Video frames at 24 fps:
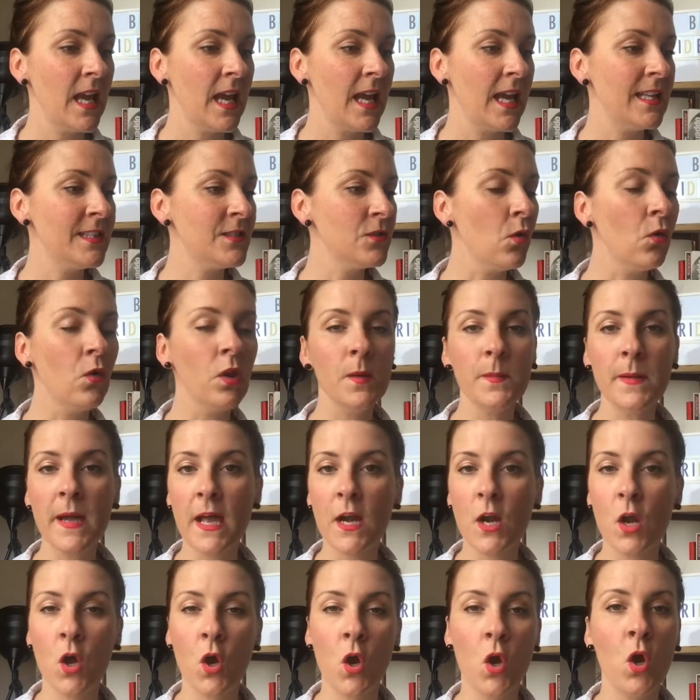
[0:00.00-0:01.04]
It's all about
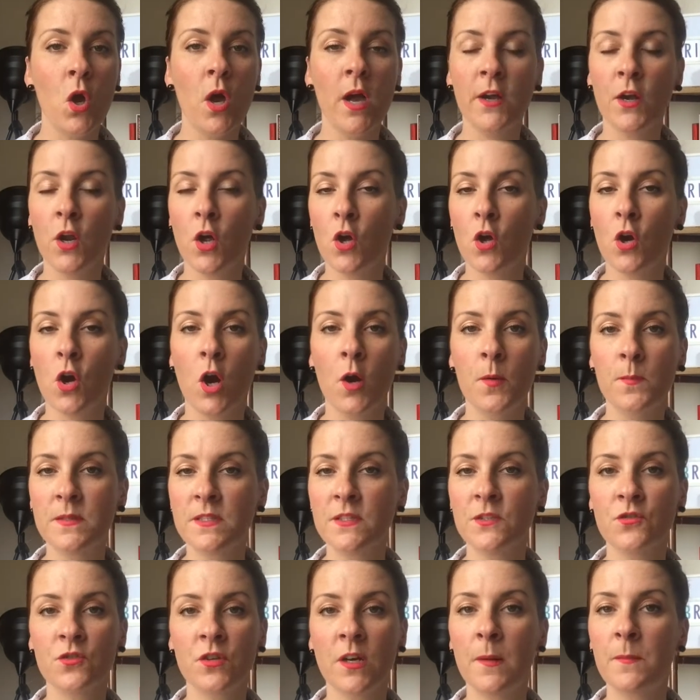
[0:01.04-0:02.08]
her and her hopes
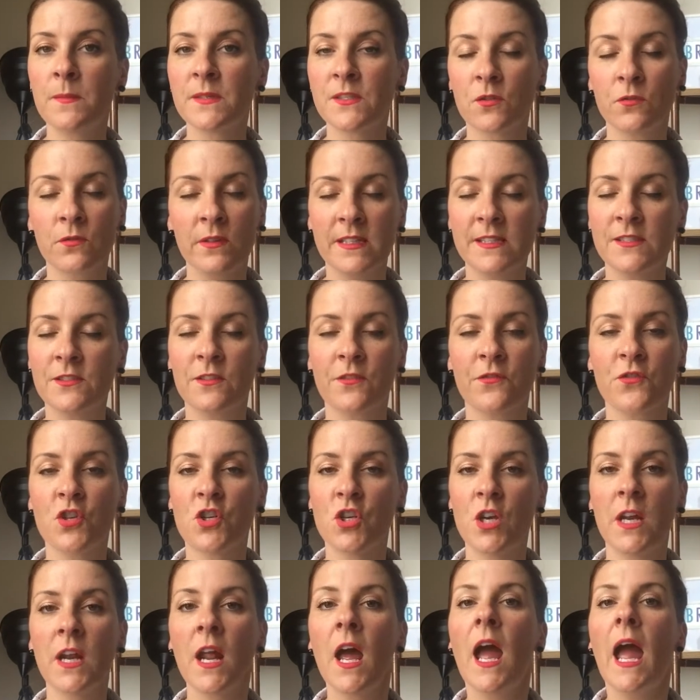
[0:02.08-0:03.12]
and dreams and all that sort of
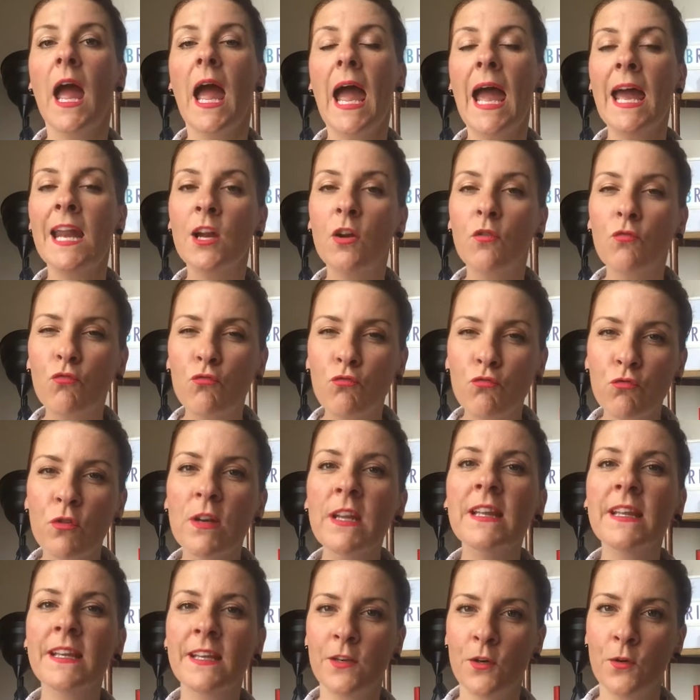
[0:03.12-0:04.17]
shit. And it
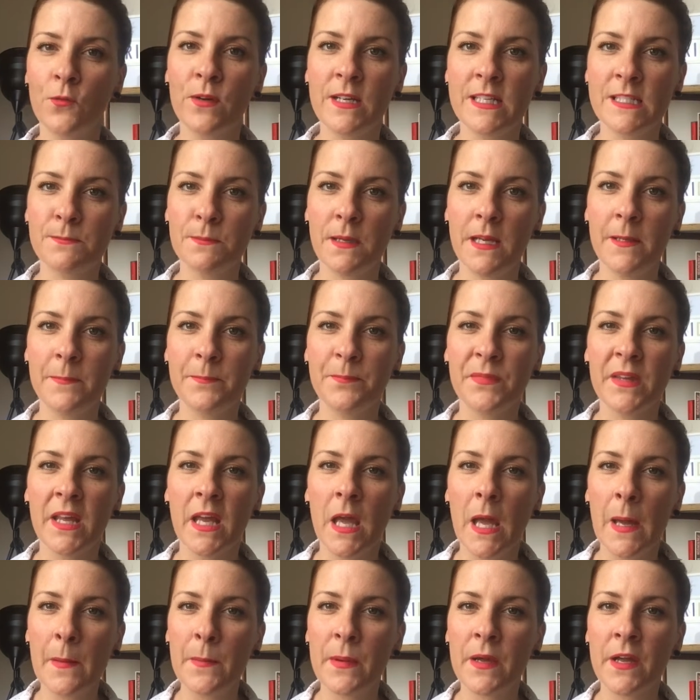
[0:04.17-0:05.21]
really annoys me
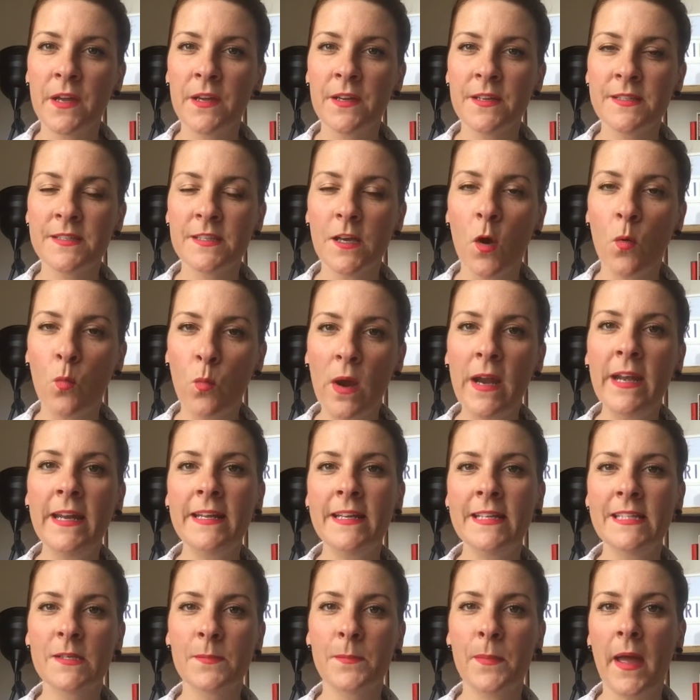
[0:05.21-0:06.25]
because a wedding
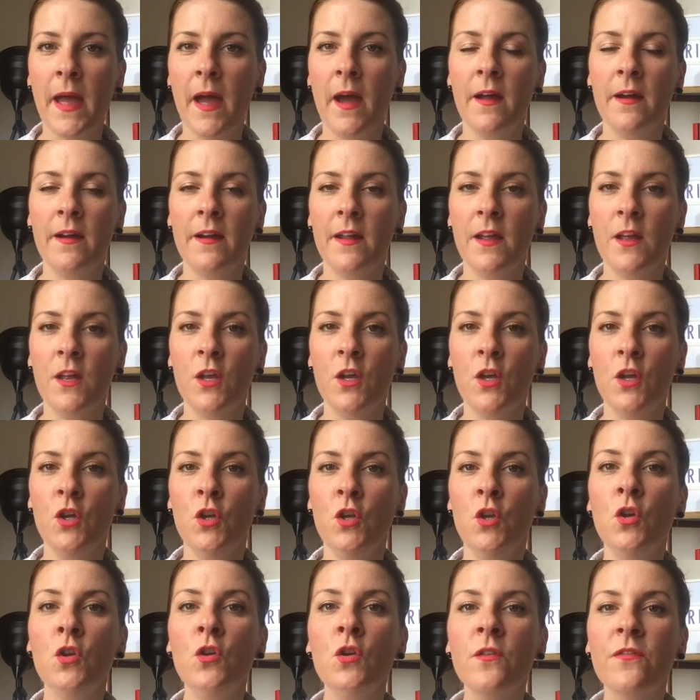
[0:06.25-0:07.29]
is about
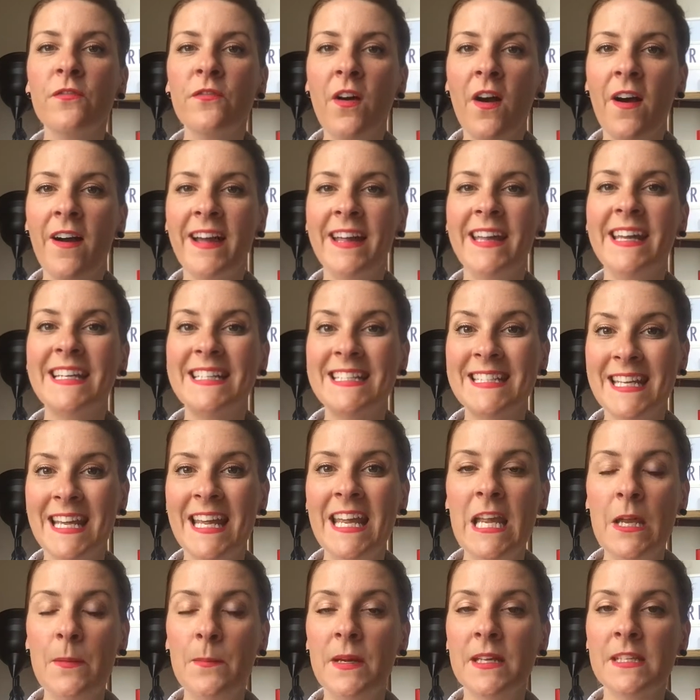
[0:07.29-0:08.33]
unifying a
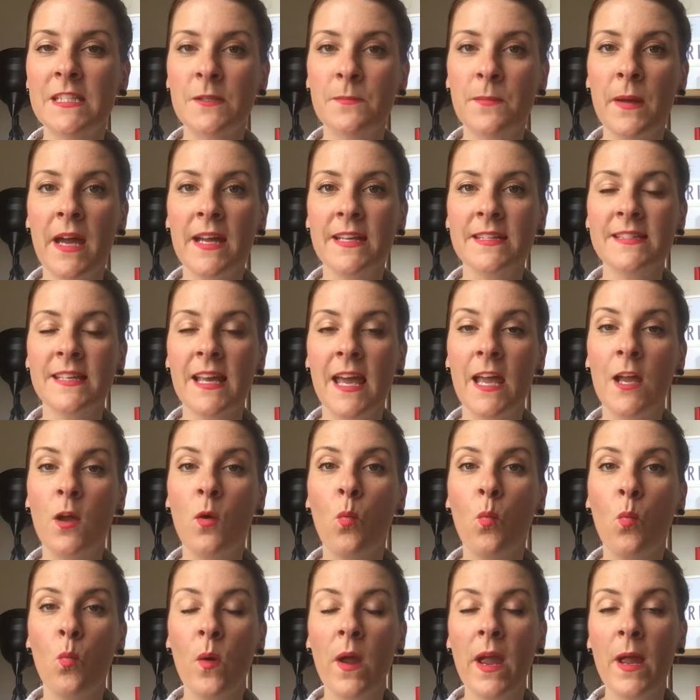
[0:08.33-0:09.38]
team. It's about saying
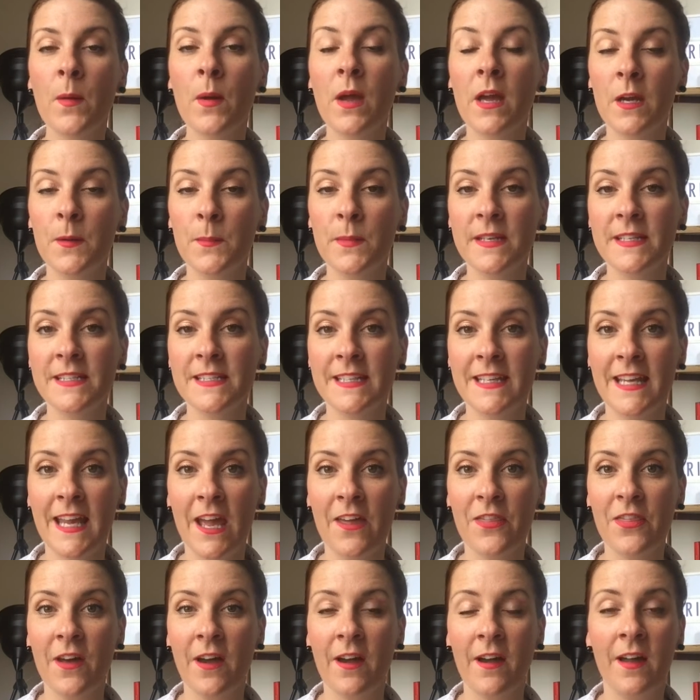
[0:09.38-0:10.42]
we're going to be
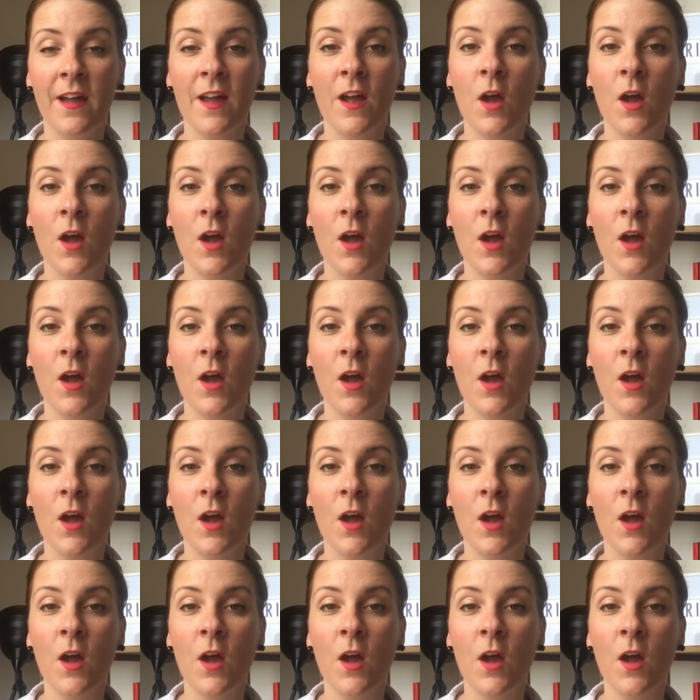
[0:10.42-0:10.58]
together.